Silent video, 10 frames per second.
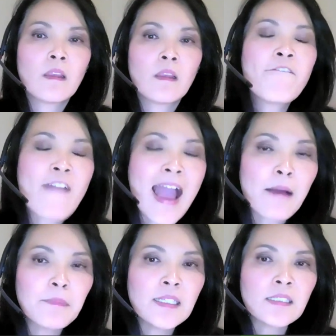
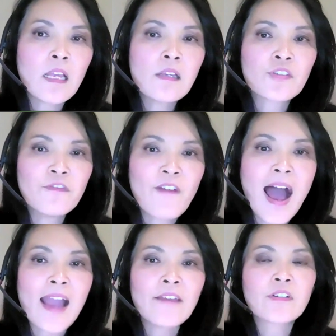Families,
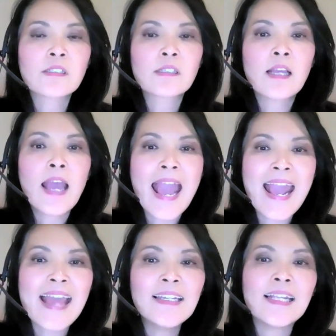survivors,
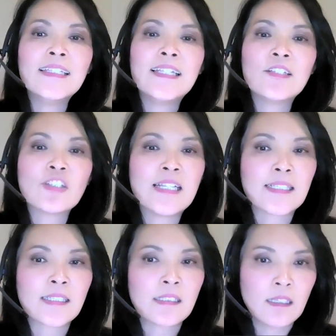and
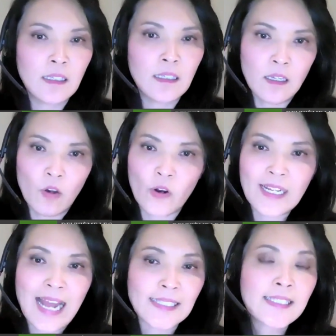Indigenous
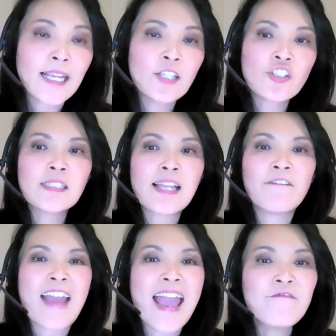organizations have
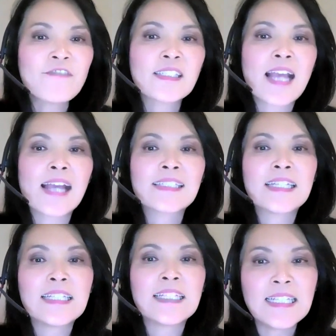emphasized the
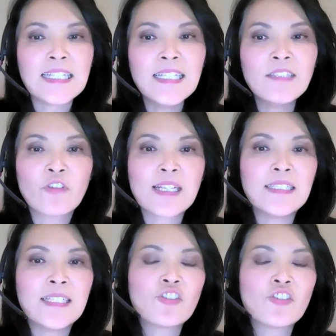need for
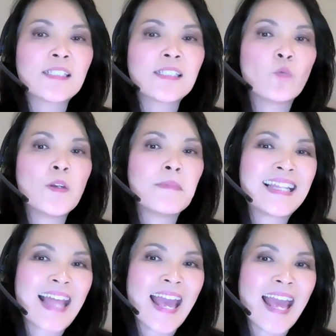Indigenous
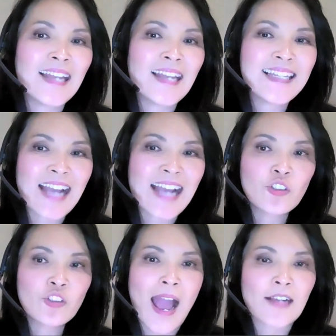women-led national
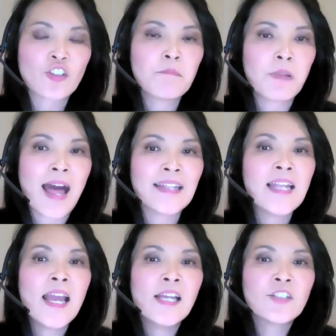action plan
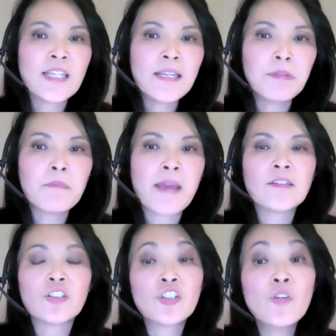to implement
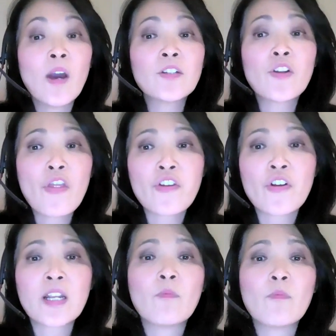the
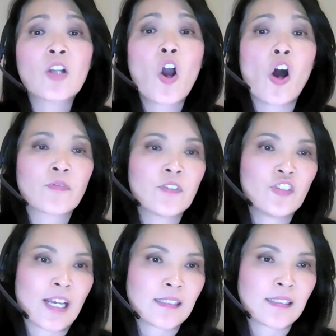231 calls for
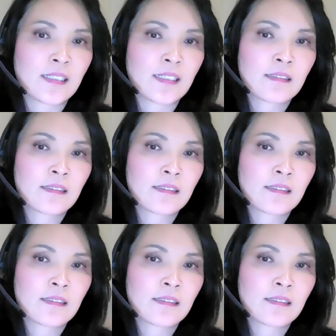justice.